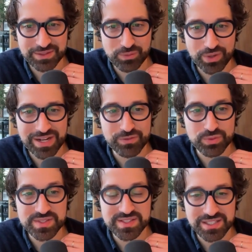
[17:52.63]
Like, what have
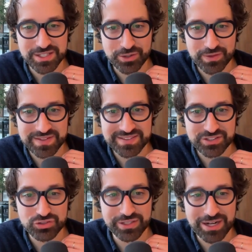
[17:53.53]
you seen here that's,
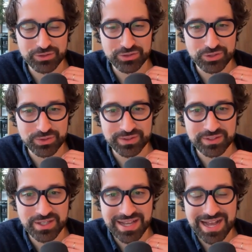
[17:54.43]
like, stood out to you, and
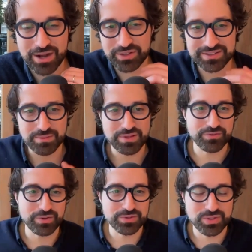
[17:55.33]
how could some of the
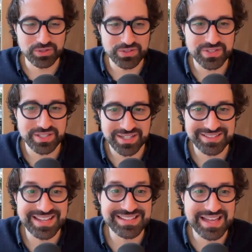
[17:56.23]
folks that are listening kinda
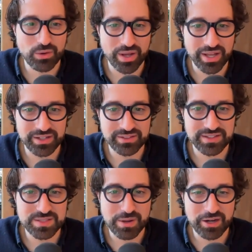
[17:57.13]
take that away to
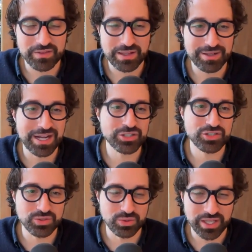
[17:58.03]
inspire them and not
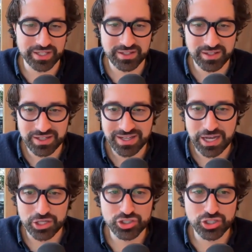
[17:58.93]
just do, like,
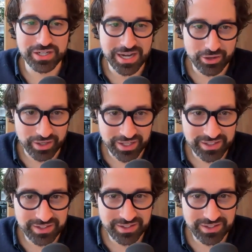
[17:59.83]
a generic,